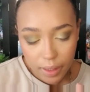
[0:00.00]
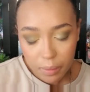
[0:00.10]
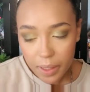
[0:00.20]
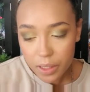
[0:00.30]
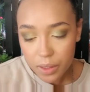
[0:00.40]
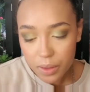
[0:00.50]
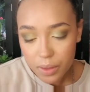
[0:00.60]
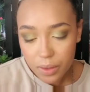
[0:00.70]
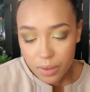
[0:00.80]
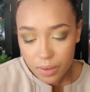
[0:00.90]

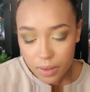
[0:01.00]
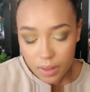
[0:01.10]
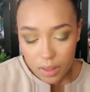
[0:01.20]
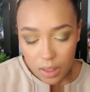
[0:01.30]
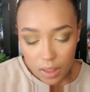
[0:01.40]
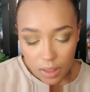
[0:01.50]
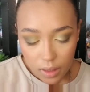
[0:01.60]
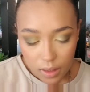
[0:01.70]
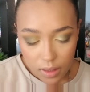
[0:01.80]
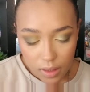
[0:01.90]
pencil.
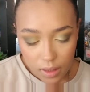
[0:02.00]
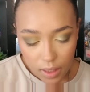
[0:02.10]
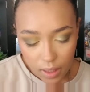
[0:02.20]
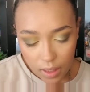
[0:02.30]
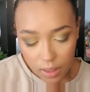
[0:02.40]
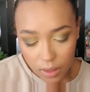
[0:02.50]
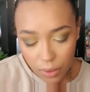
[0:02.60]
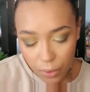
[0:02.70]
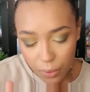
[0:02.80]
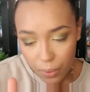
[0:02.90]
This is in
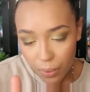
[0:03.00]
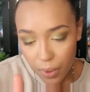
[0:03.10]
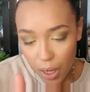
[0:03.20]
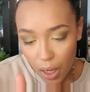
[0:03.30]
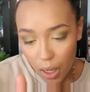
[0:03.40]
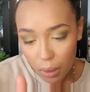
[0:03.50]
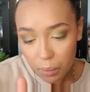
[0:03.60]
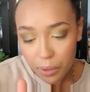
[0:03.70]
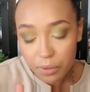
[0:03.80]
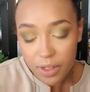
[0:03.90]

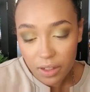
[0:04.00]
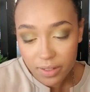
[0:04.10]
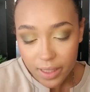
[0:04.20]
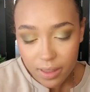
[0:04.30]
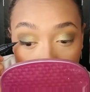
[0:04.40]
Blue Velvet.